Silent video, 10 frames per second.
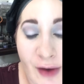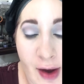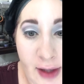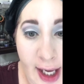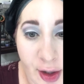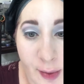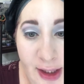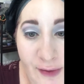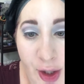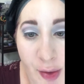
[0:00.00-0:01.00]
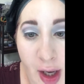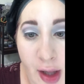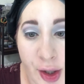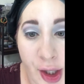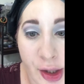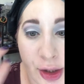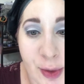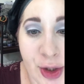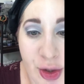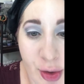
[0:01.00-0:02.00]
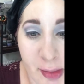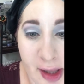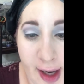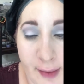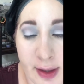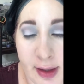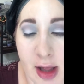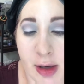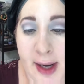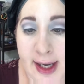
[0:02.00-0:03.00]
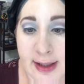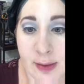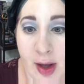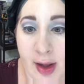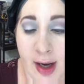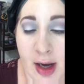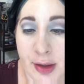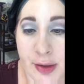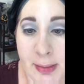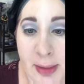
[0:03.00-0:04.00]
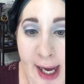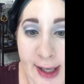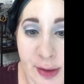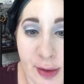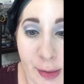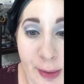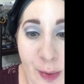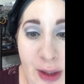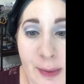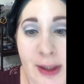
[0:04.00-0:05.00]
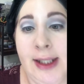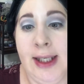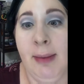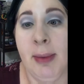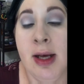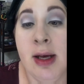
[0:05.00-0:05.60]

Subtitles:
if you have lighter ones, if you don't color yours, which normally I would color mine as well. I color them black, so they'll be really, really deep.